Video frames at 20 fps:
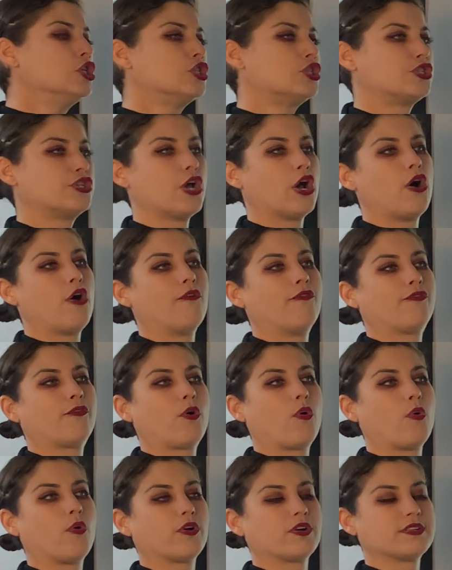So of
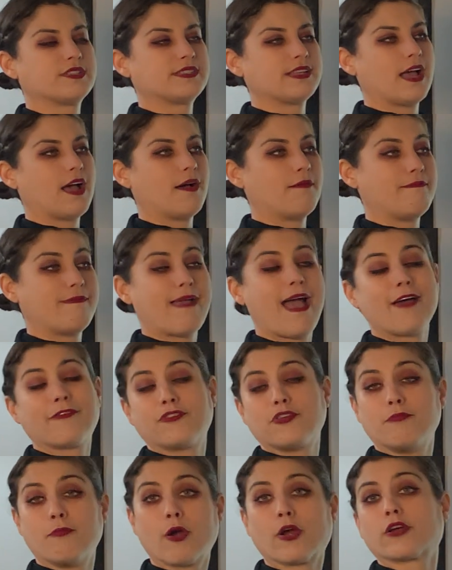course, um,
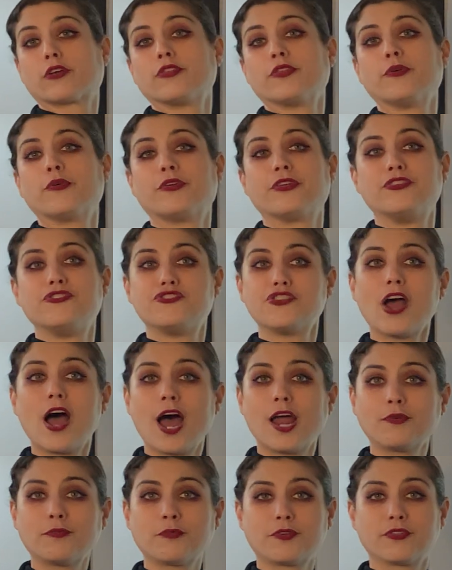Matthew, Mark, Luke, and
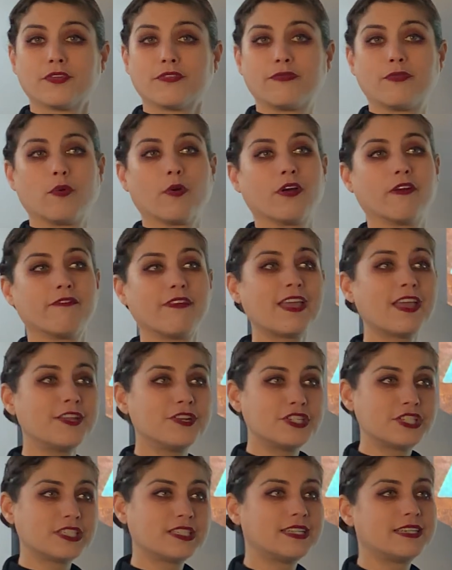John were the four
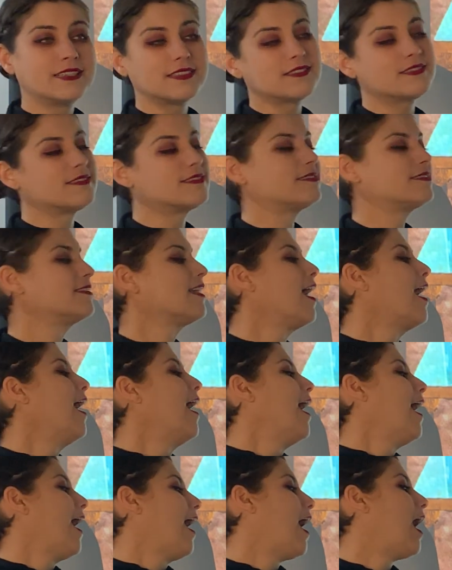evangelists.
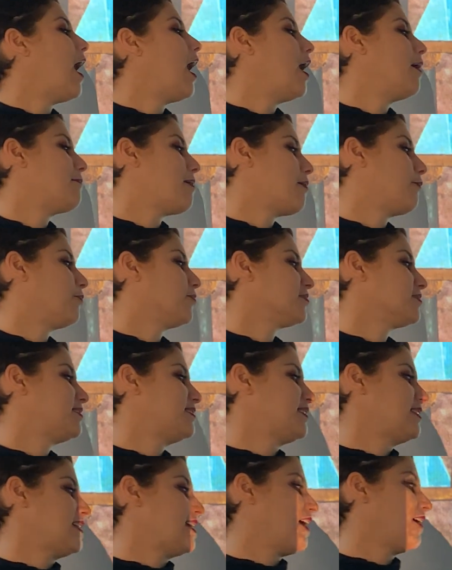Um, and we're
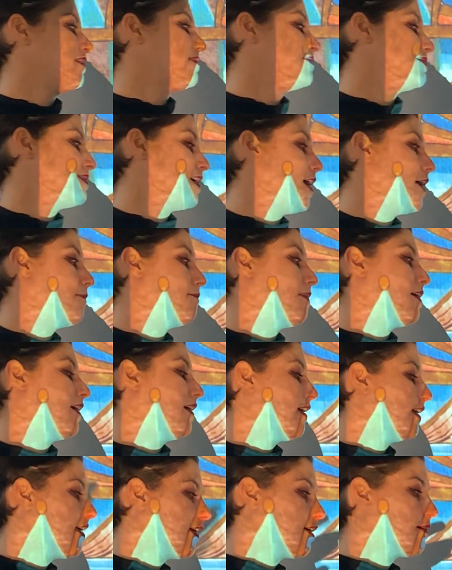seeing some
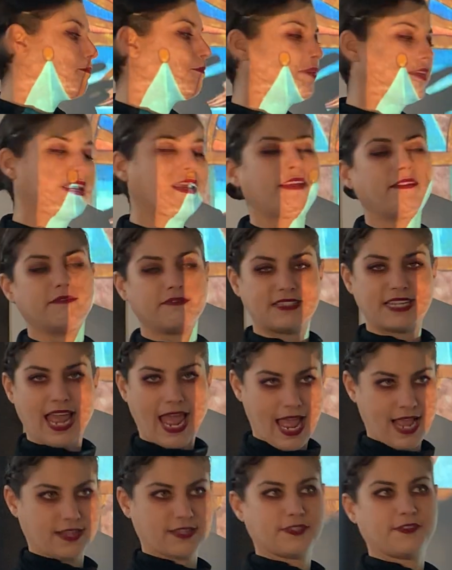incomplete
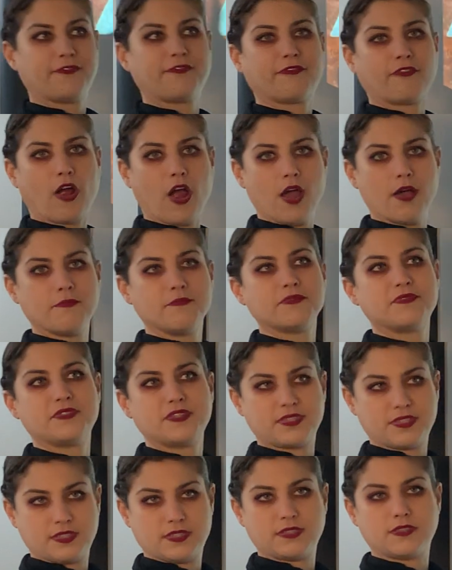text from
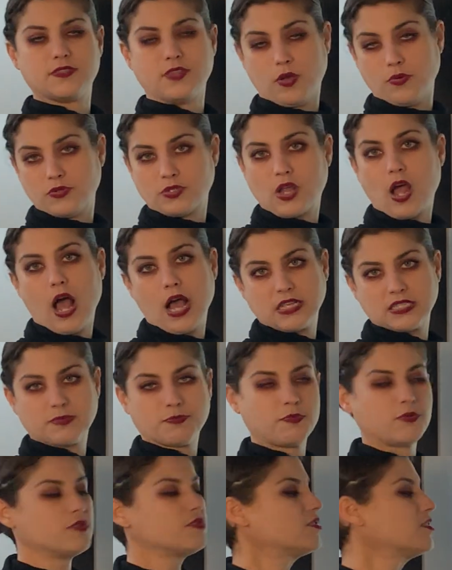those
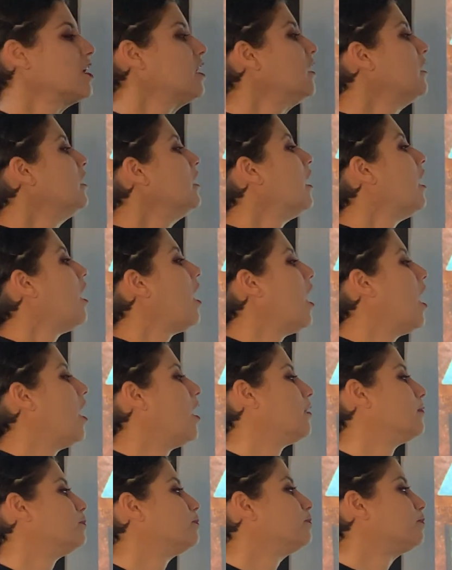Gospels
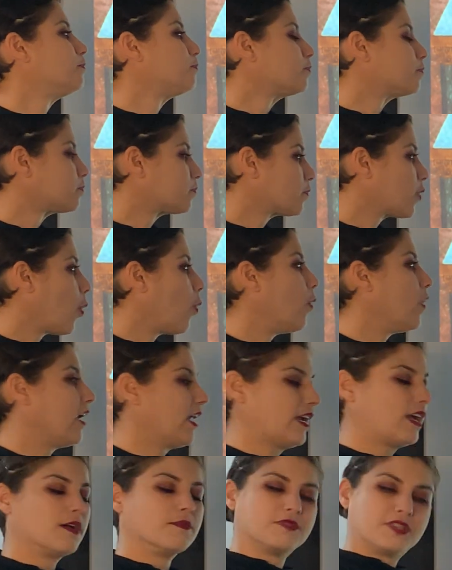um,
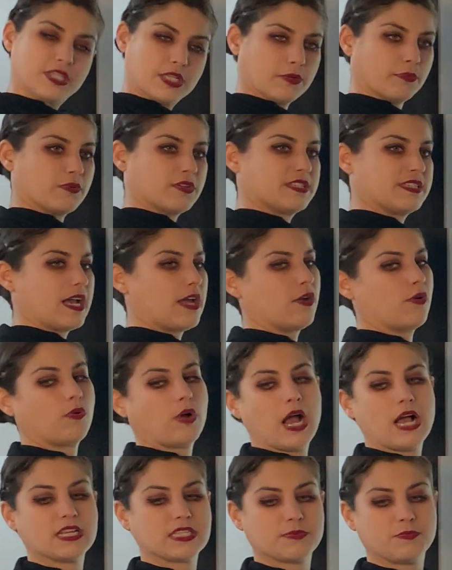when it comes to the Rossano
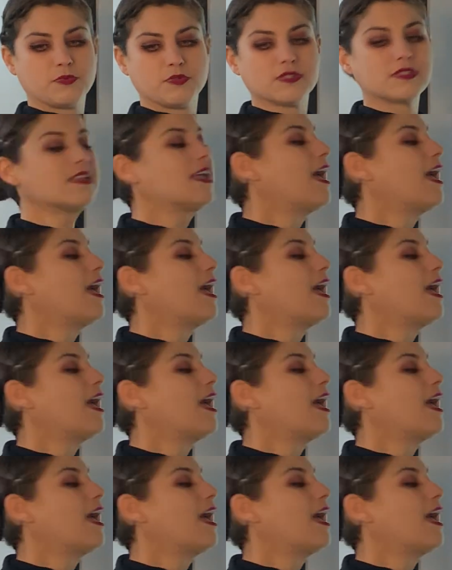Gospels.